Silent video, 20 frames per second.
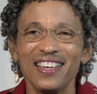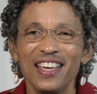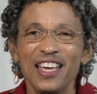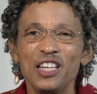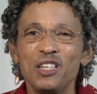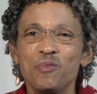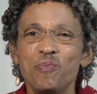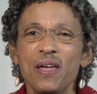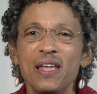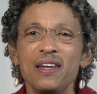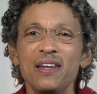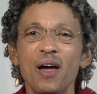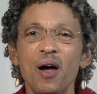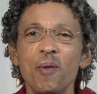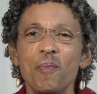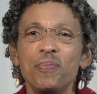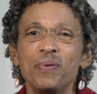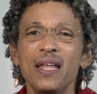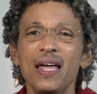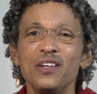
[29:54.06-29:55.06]
It's been a
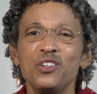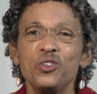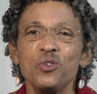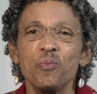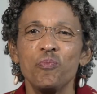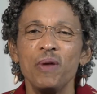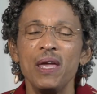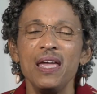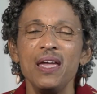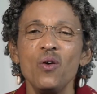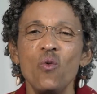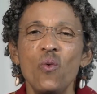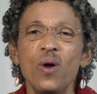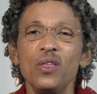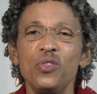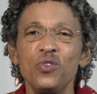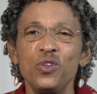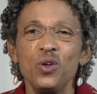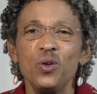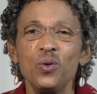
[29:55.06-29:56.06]
pleasure being
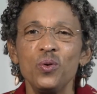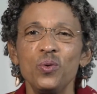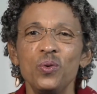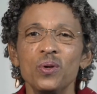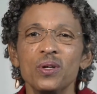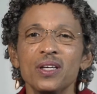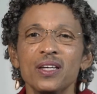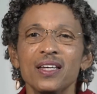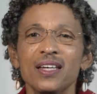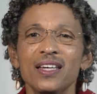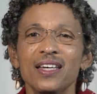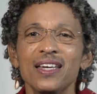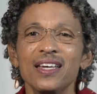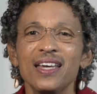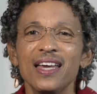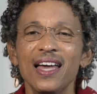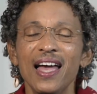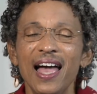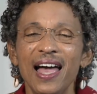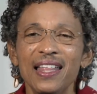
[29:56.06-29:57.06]
with you
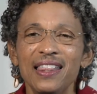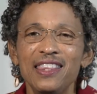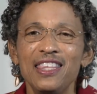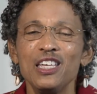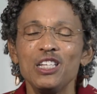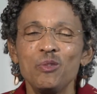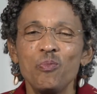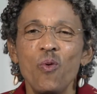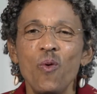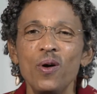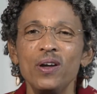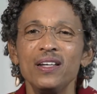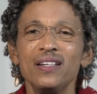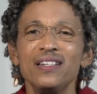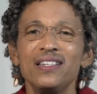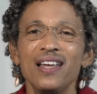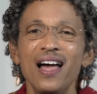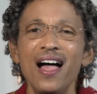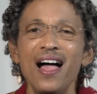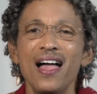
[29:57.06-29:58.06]
at this point in
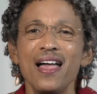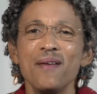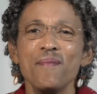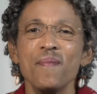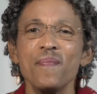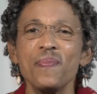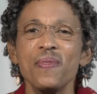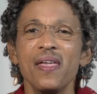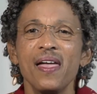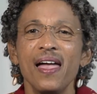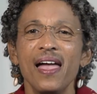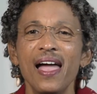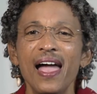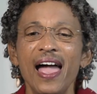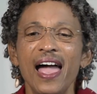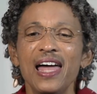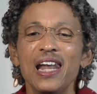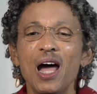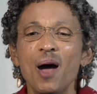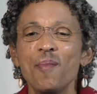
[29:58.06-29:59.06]
time.
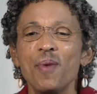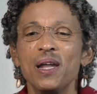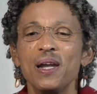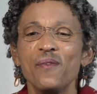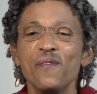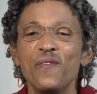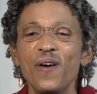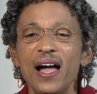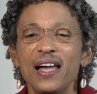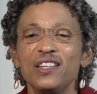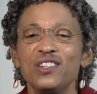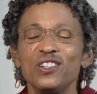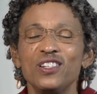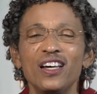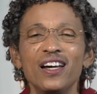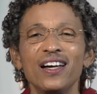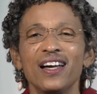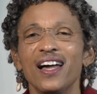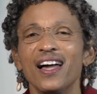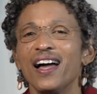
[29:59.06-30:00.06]
And I'm going to invite you
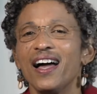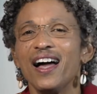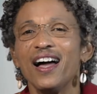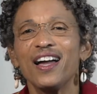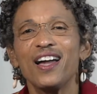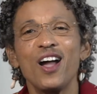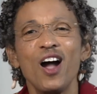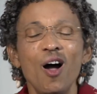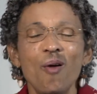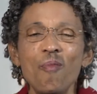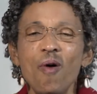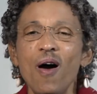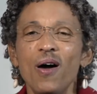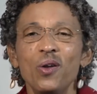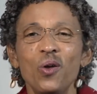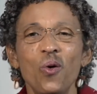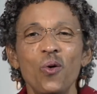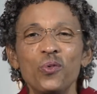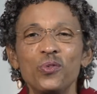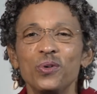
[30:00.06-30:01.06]
to come on
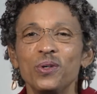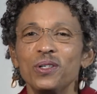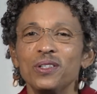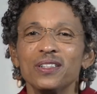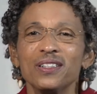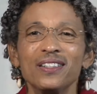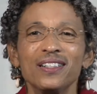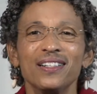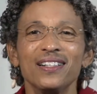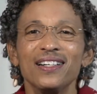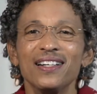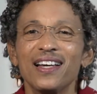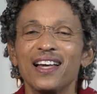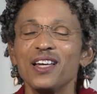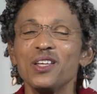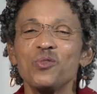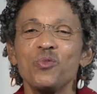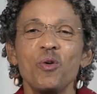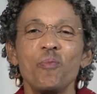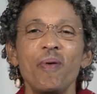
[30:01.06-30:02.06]
over
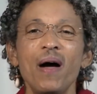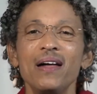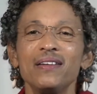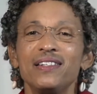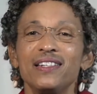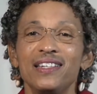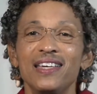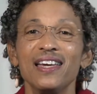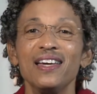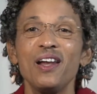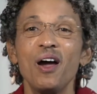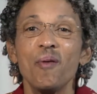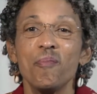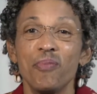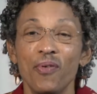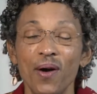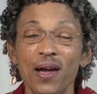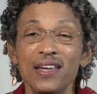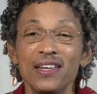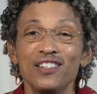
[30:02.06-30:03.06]
because we're about to get our
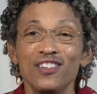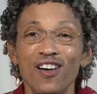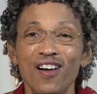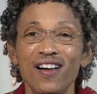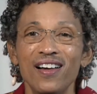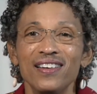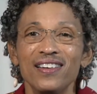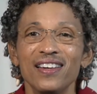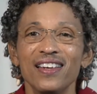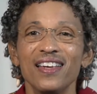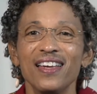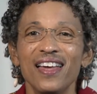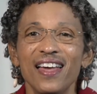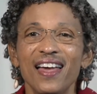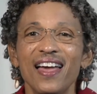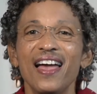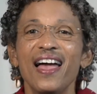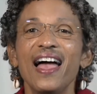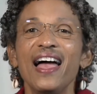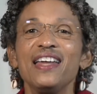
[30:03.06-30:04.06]
praise on
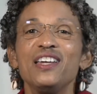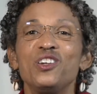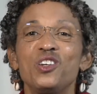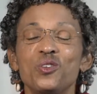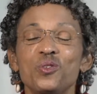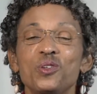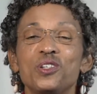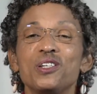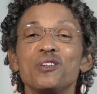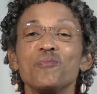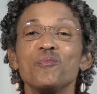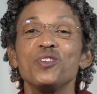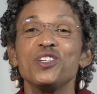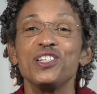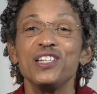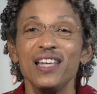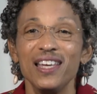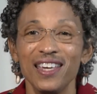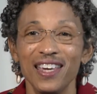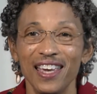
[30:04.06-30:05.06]
and do some
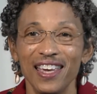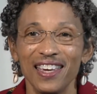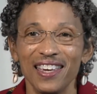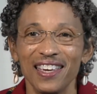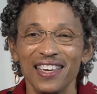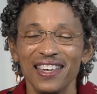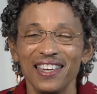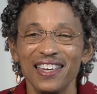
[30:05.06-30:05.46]
singing.